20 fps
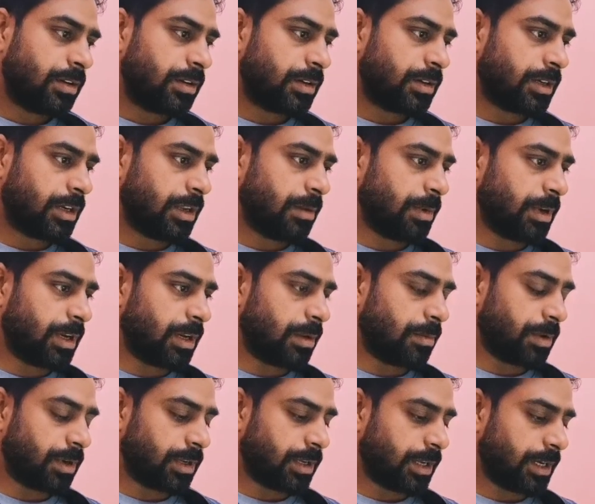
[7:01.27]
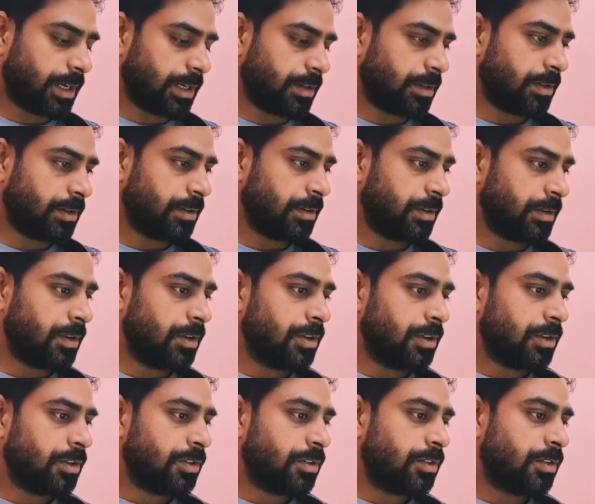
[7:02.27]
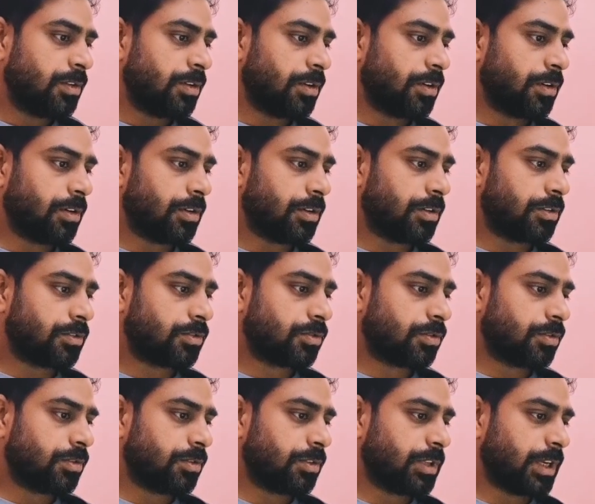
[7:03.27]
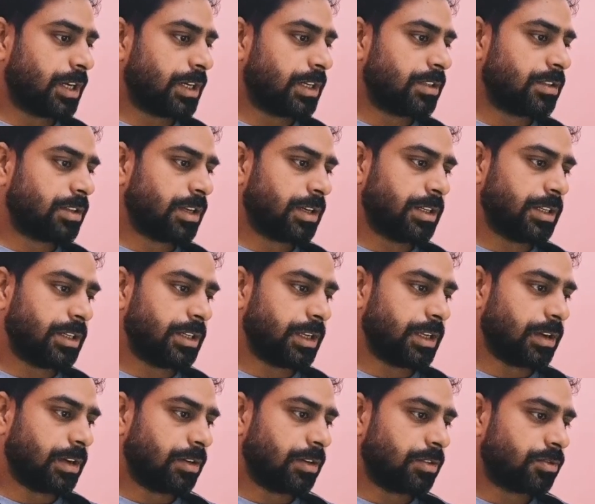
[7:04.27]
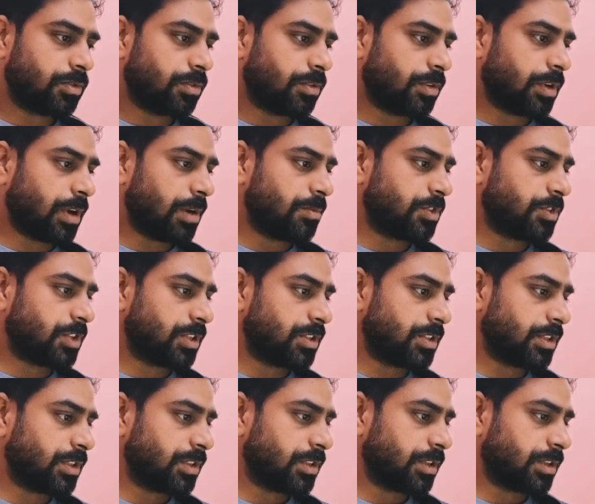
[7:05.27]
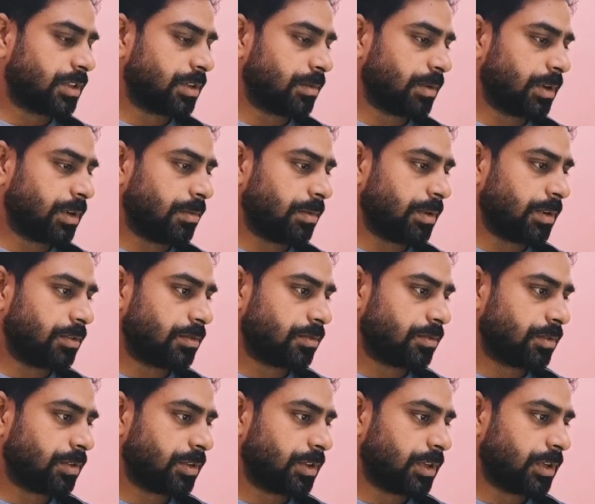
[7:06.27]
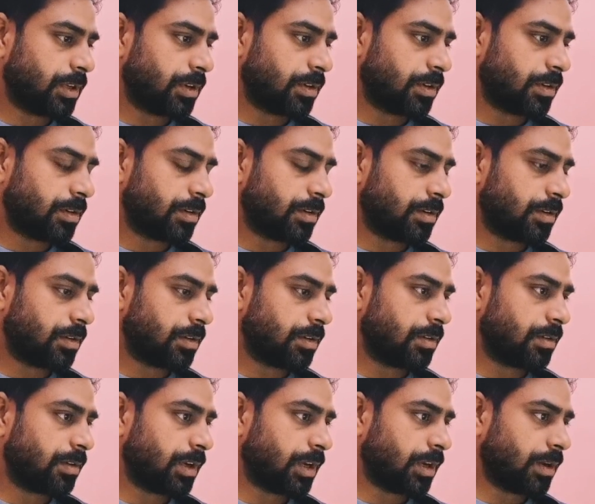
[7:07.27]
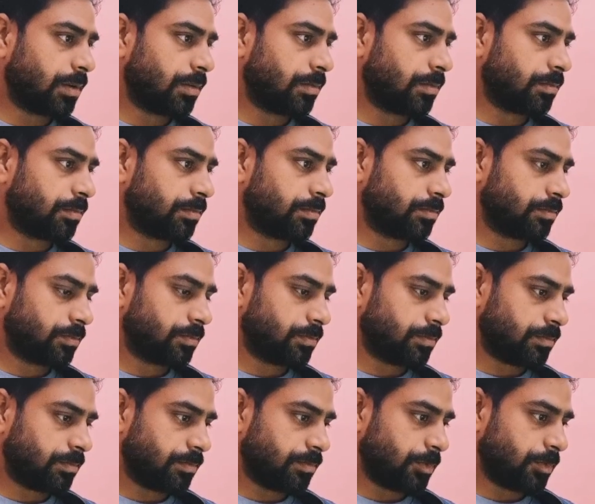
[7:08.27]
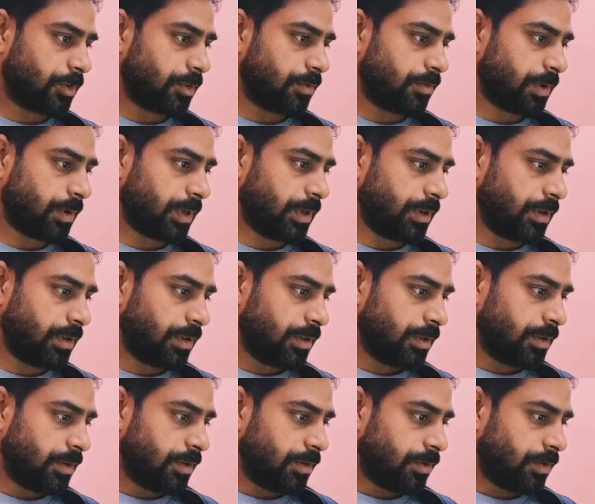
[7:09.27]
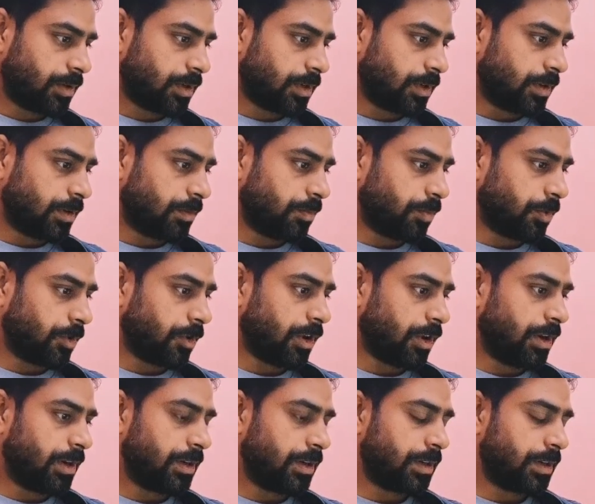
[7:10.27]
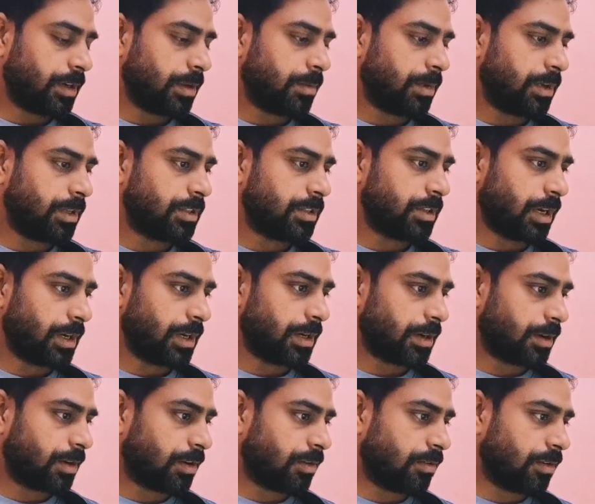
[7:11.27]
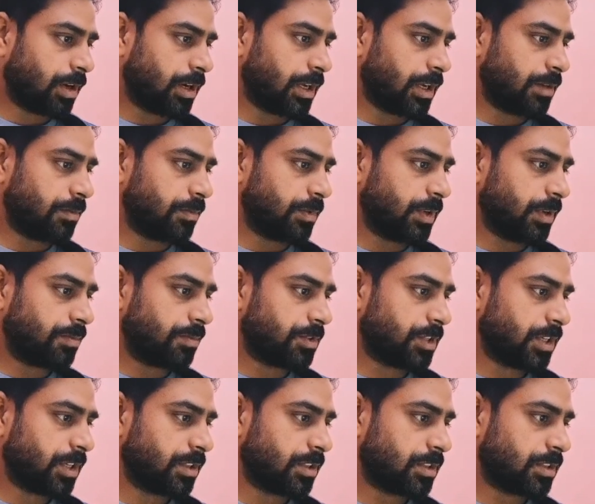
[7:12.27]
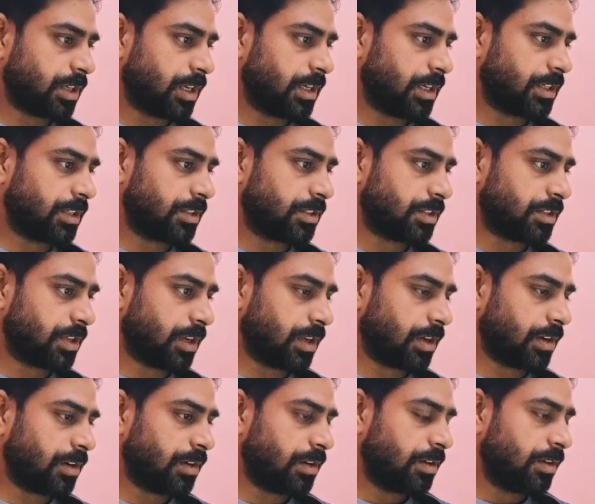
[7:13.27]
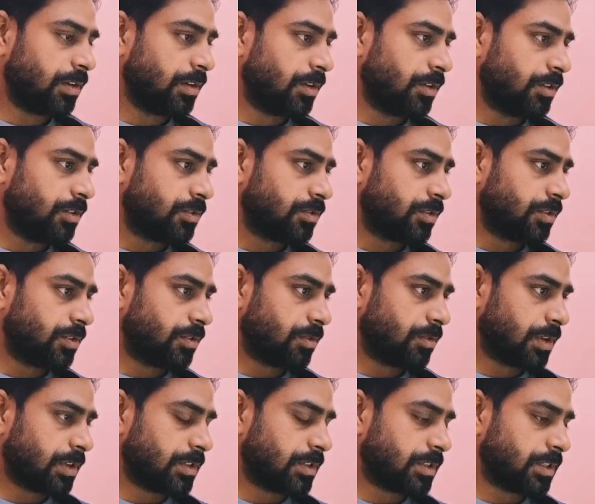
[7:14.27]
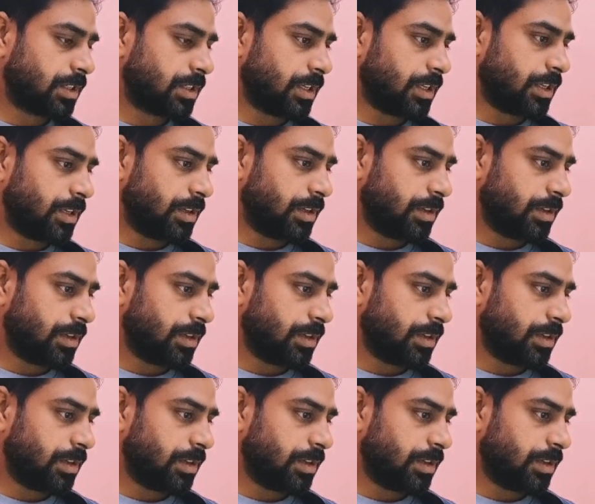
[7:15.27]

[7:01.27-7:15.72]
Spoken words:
table level, correct? So that is the DDL. So I'm changing in the table level. So here I'm modifying. Okay, employee table is alter. Now again we have checked the select star. So you can see